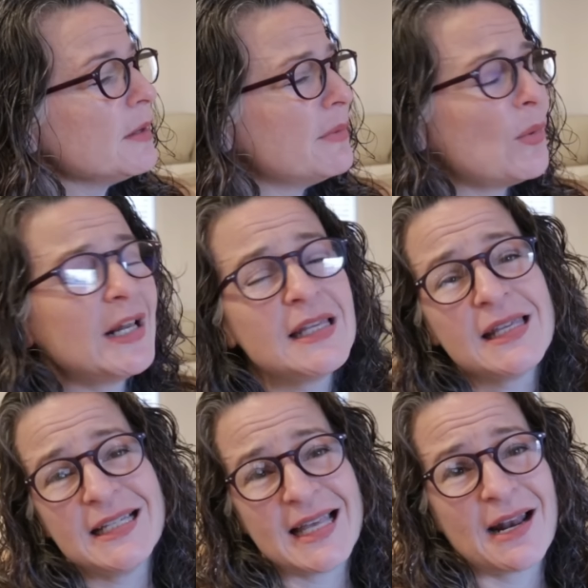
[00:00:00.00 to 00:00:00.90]
But one of the
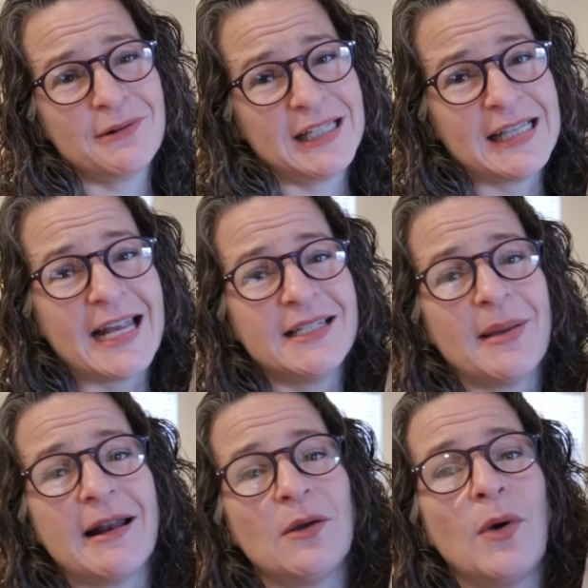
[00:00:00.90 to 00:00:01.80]
things that I really liked
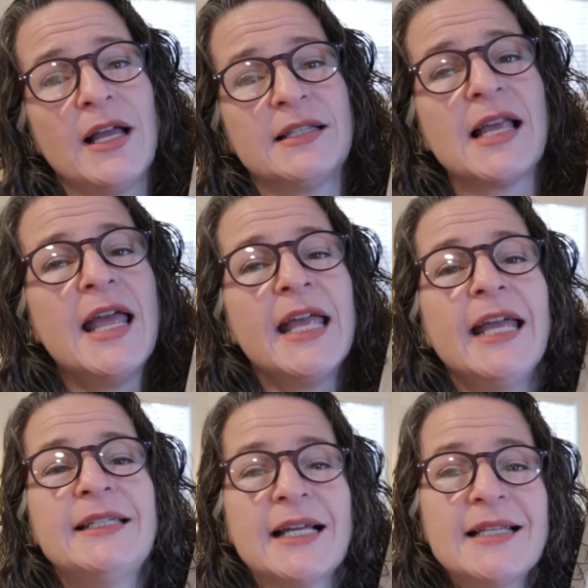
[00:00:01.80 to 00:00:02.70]
about it was
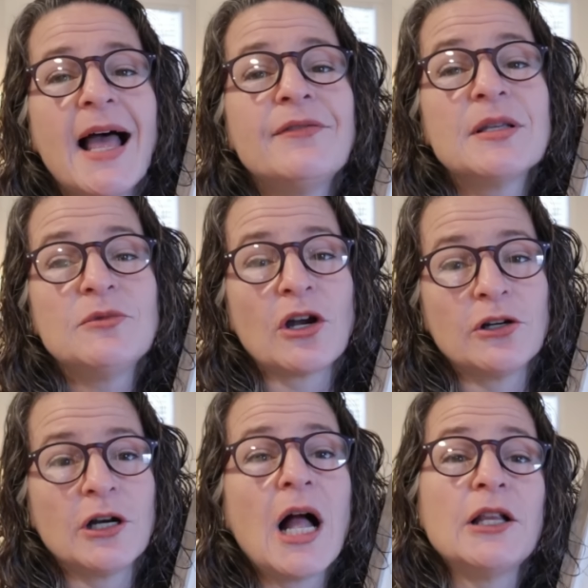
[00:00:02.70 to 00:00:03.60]
it does have some
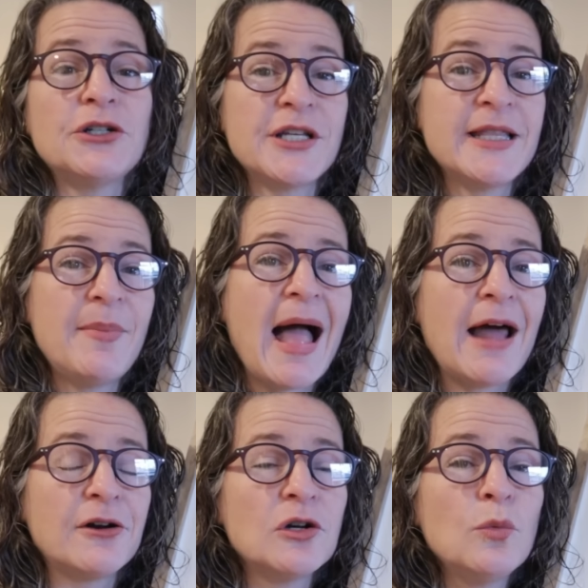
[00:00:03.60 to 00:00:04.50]
darker colors in the
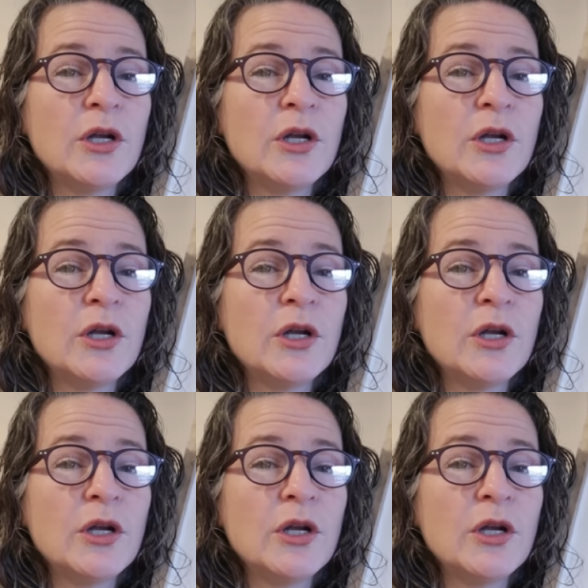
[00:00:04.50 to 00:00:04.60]
pattern,